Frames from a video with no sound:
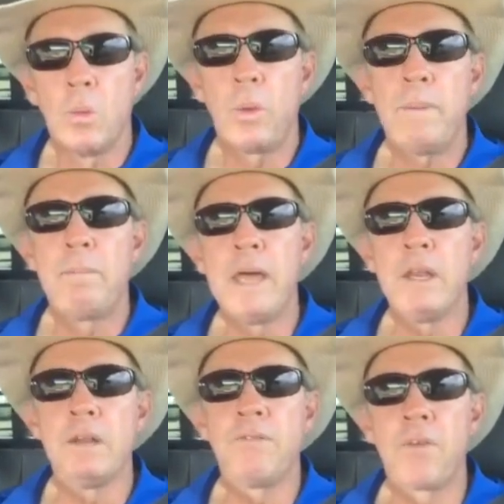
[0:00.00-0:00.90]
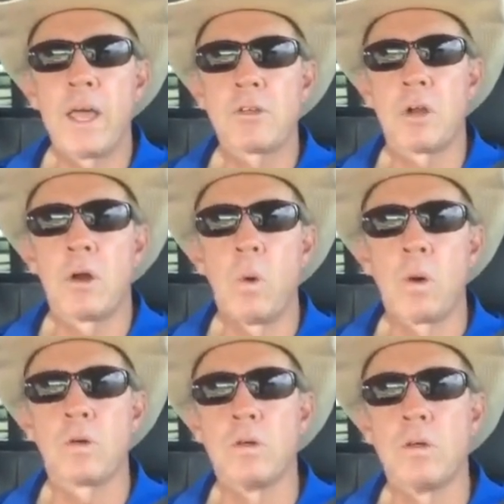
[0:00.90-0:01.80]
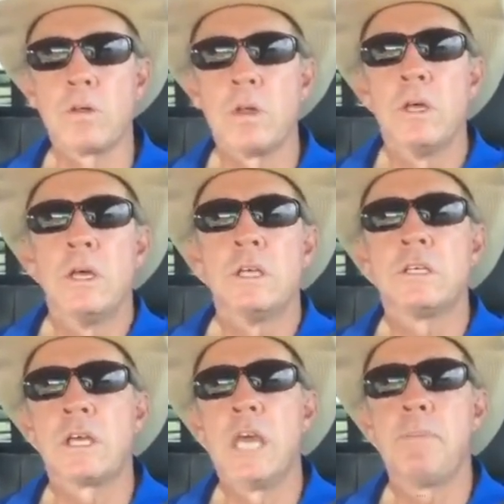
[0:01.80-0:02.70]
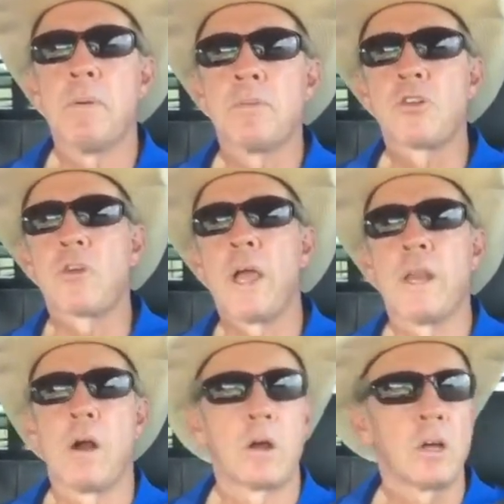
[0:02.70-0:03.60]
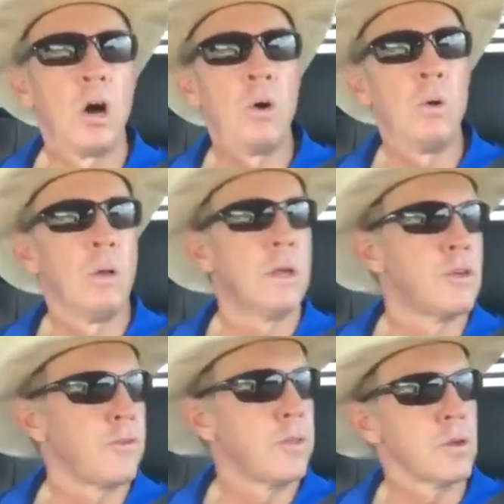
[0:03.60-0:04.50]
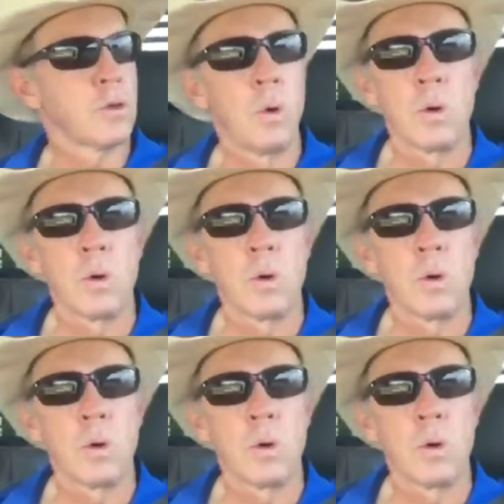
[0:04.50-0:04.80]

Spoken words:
We bend and flex our horses to keep them straight. Our goal is for this